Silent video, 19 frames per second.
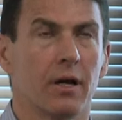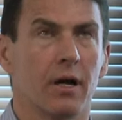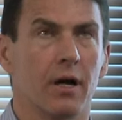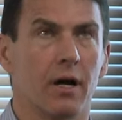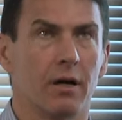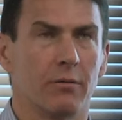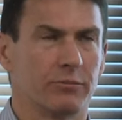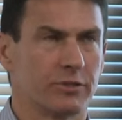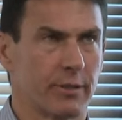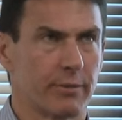
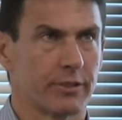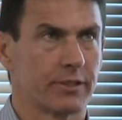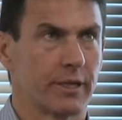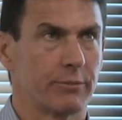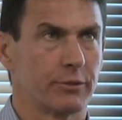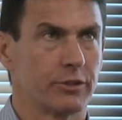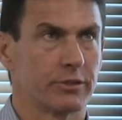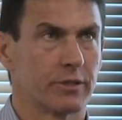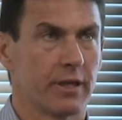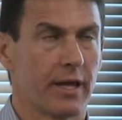Uh, some
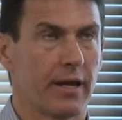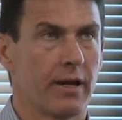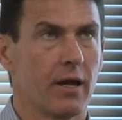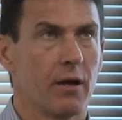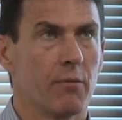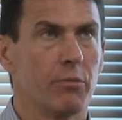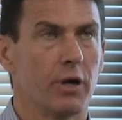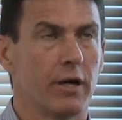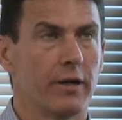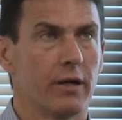exceptions to that.
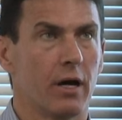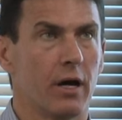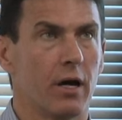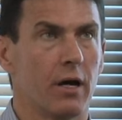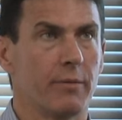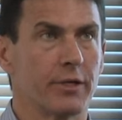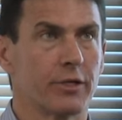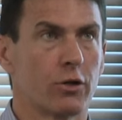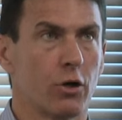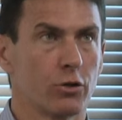But
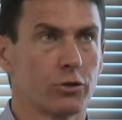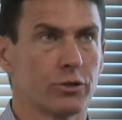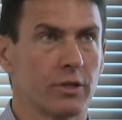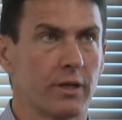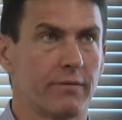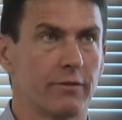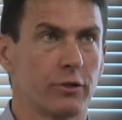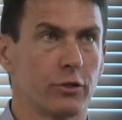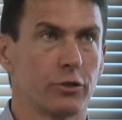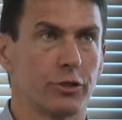um, in
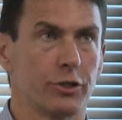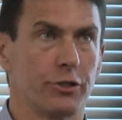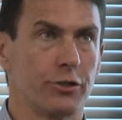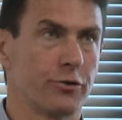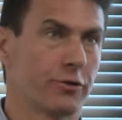cultural evolution,